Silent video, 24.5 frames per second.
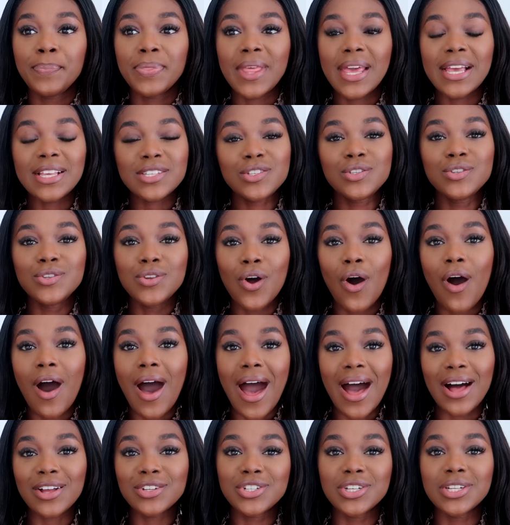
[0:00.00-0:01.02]
it's not
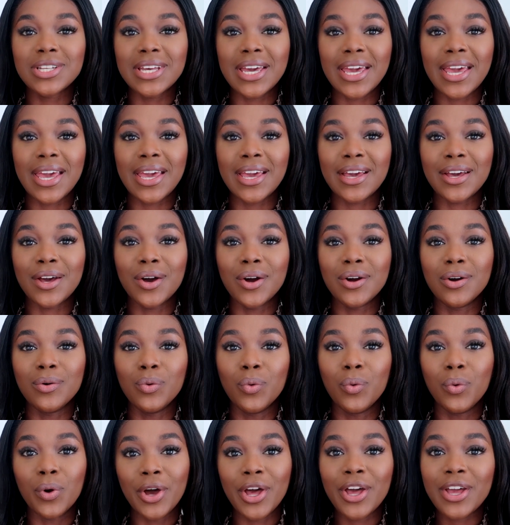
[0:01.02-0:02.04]
actually
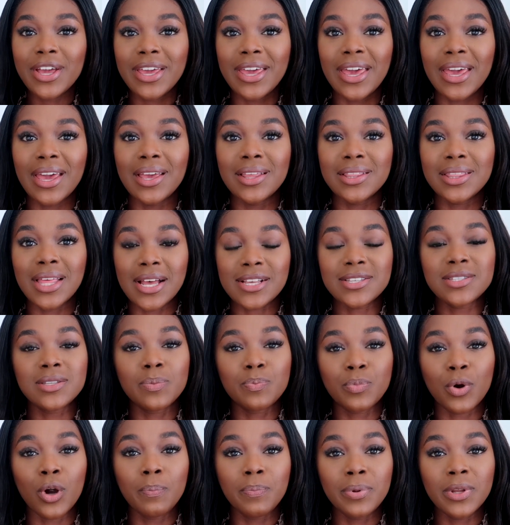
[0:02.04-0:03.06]
working that's the
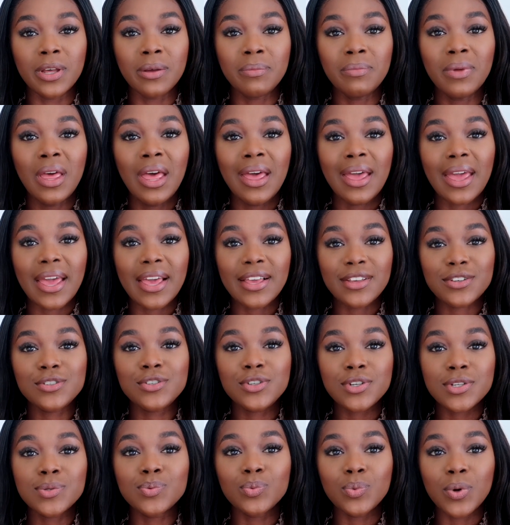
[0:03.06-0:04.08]
problem. It's
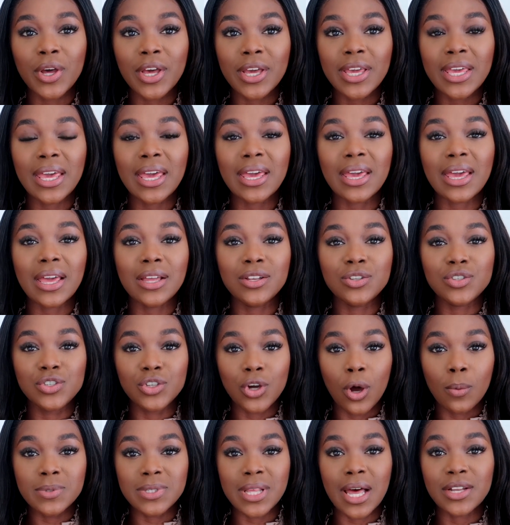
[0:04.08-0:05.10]
just working in
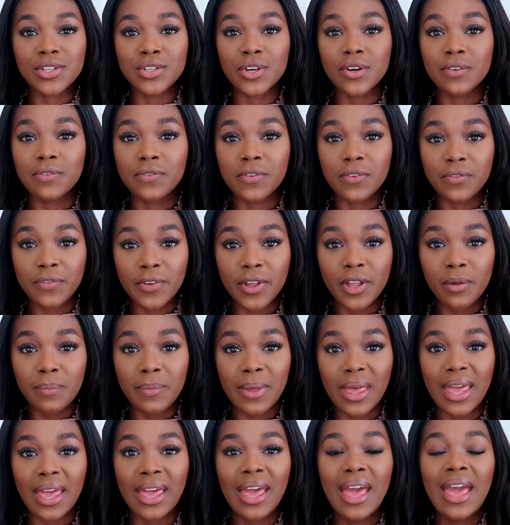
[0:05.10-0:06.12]
jobs that don't fulfill
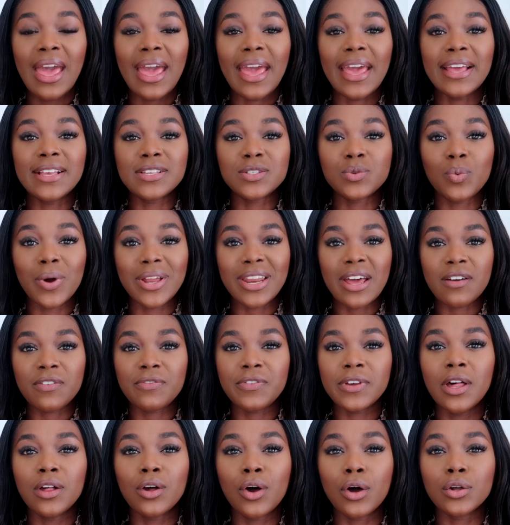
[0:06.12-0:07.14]
me. It's when I
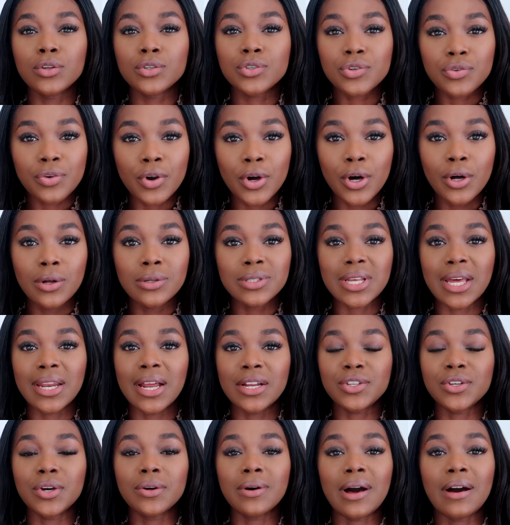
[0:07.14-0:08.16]
feel controlled and I
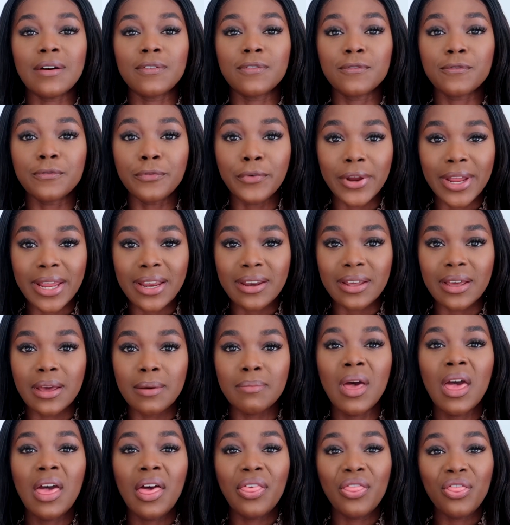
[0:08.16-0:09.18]
don't have
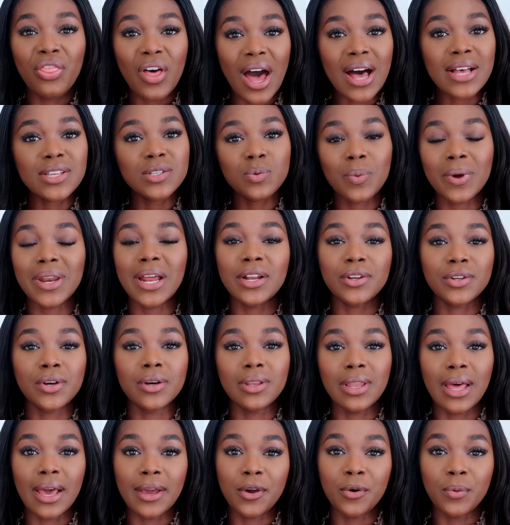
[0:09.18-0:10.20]
freedom, that's when I
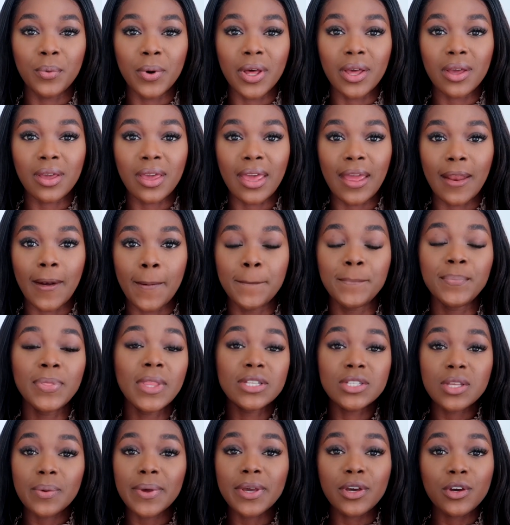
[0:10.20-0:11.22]
don't like working.
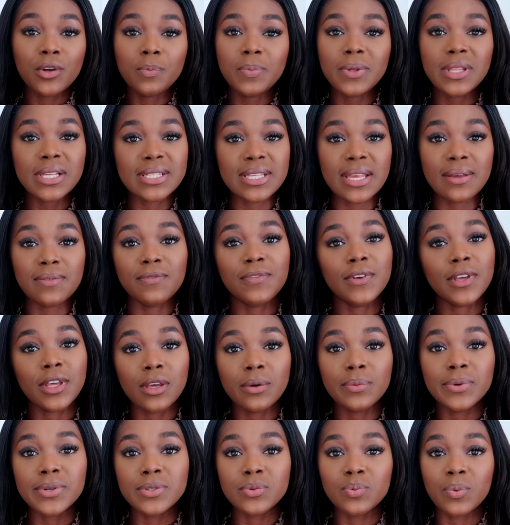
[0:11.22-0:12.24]
So it could be the same for
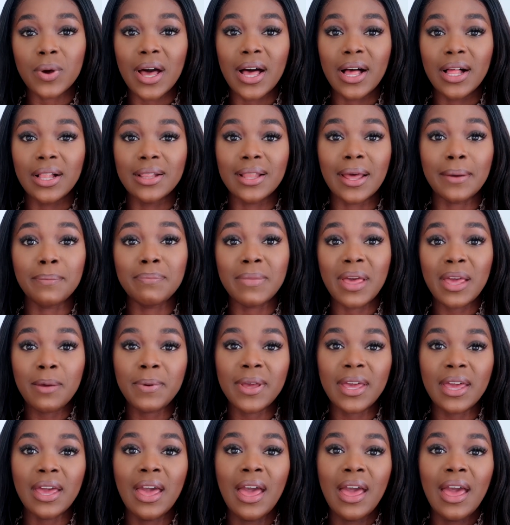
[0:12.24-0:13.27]
you as well. Like,
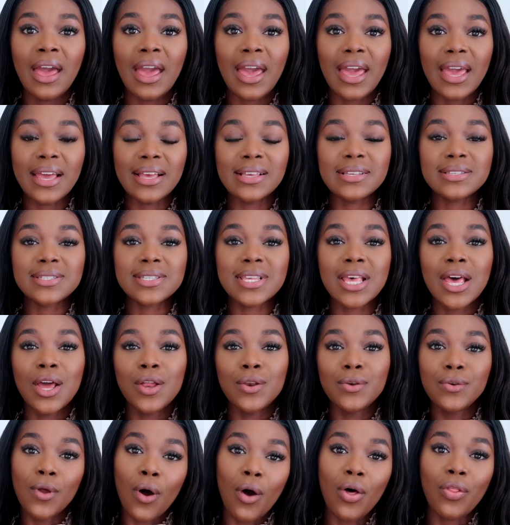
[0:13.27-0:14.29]
maybe it's
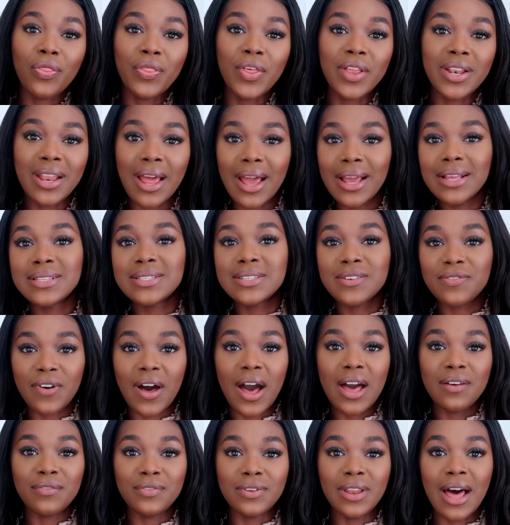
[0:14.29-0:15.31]
not the
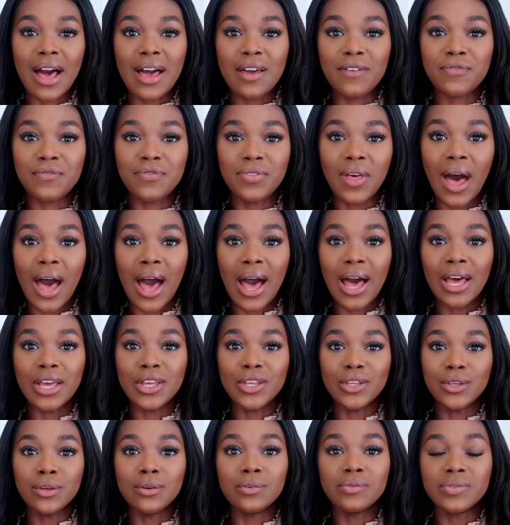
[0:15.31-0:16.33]
9-to-5 life that
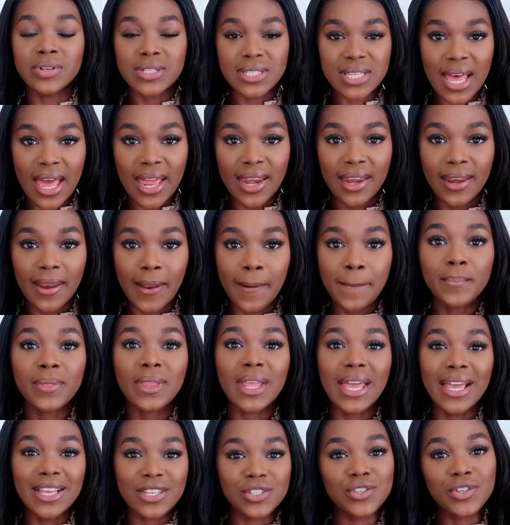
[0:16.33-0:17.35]
you resent,
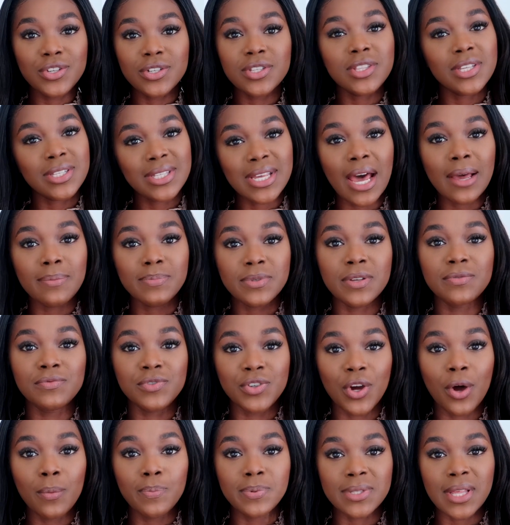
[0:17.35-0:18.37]
it's just the types of
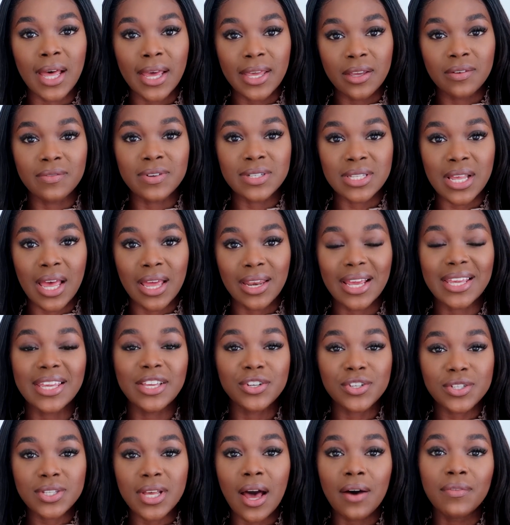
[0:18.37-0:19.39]
jobs that you resent and
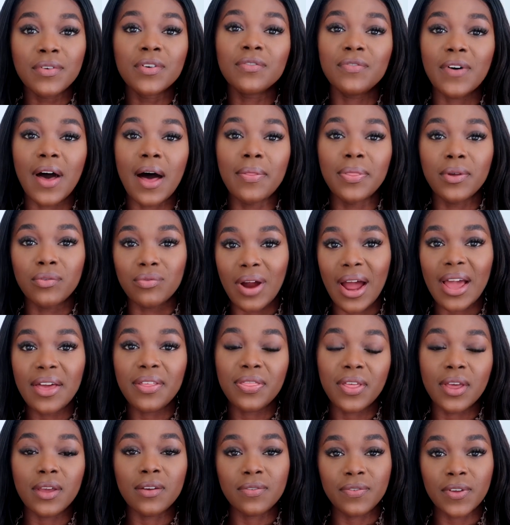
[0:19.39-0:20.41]
you just haven't found the right
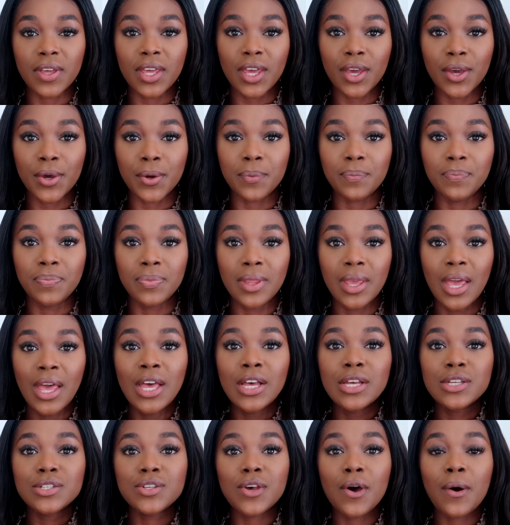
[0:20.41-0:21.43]
thing for you.
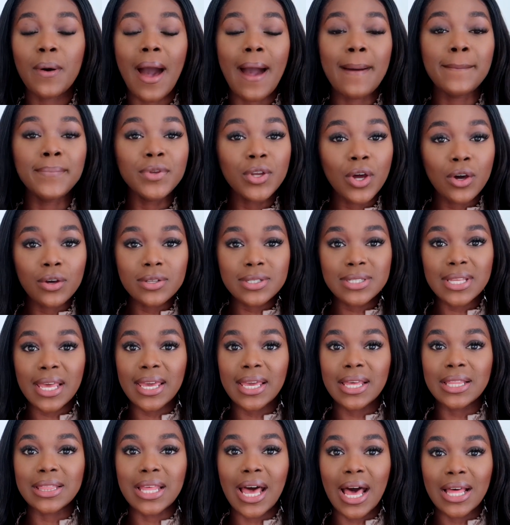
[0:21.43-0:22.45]
So I'm not
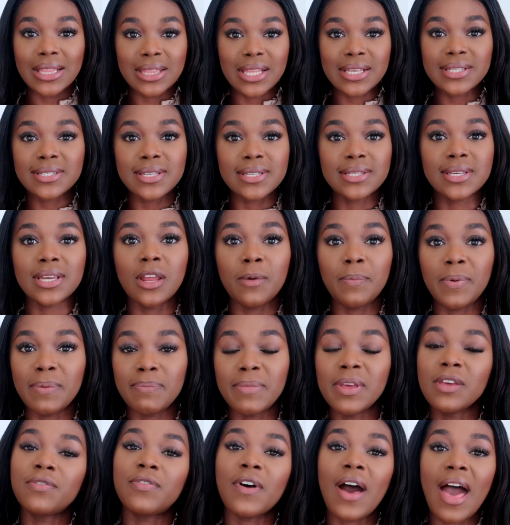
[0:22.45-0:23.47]
saying that this is going to be
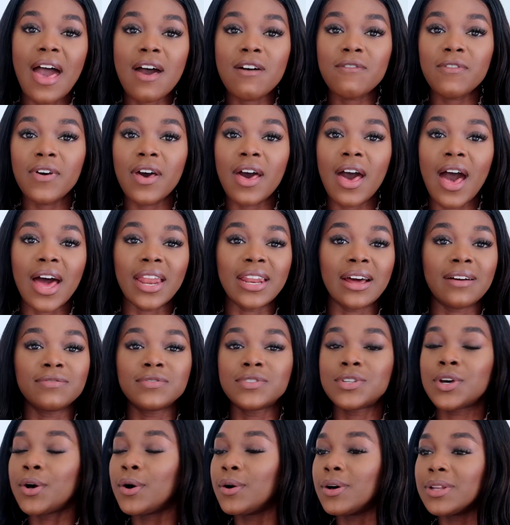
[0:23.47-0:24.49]
me forever and I've
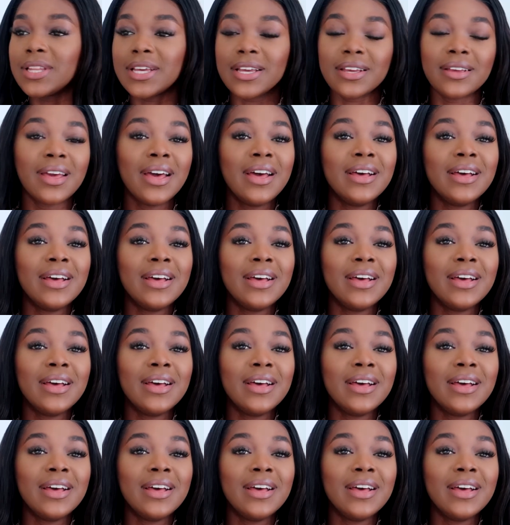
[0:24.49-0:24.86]
totally